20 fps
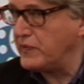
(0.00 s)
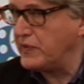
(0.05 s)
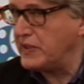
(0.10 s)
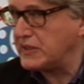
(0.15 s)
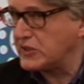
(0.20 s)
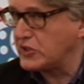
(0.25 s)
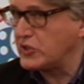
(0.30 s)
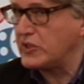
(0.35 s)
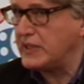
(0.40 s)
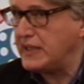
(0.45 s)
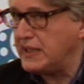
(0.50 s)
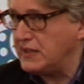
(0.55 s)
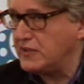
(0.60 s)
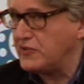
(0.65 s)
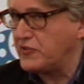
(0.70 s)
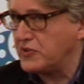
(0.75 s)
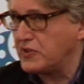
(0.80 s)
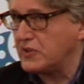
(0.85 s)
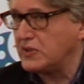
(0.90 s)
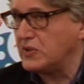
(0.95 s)
were
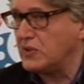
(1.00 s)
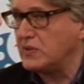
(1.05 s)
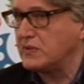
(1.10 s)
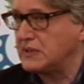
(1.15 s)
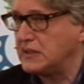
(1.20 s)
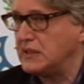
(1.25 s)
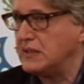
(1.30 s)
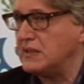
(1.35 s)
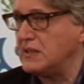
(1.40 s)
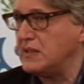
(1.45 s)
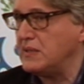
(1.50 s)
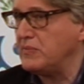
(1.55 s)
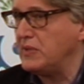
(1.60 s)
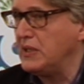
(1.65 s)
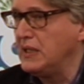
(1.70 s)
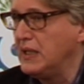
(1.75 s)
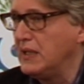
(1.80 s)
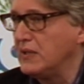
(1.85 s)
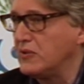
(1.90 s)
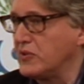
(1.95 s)
trained for a long time
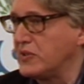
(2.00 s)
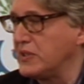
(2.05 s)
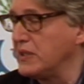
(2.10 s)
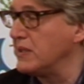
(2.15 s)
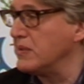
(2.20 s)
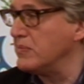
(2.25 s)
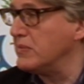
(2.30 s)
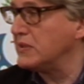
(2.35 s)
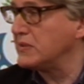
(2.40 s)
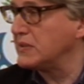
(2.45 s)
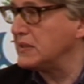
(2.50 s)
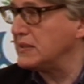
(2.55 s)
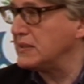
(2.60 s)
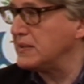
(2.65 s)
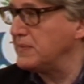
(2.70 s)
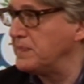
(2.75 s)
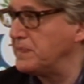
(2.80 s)
to think about it.